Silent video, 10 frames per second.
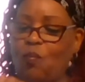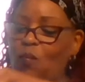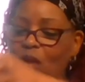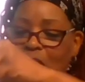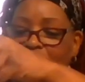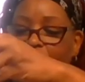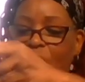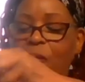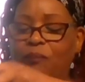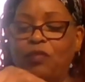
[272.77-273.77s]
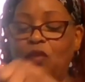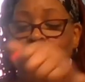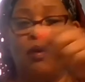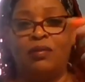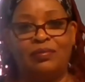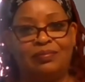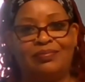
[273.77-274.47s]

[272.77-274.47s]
No one is speaking in this clip.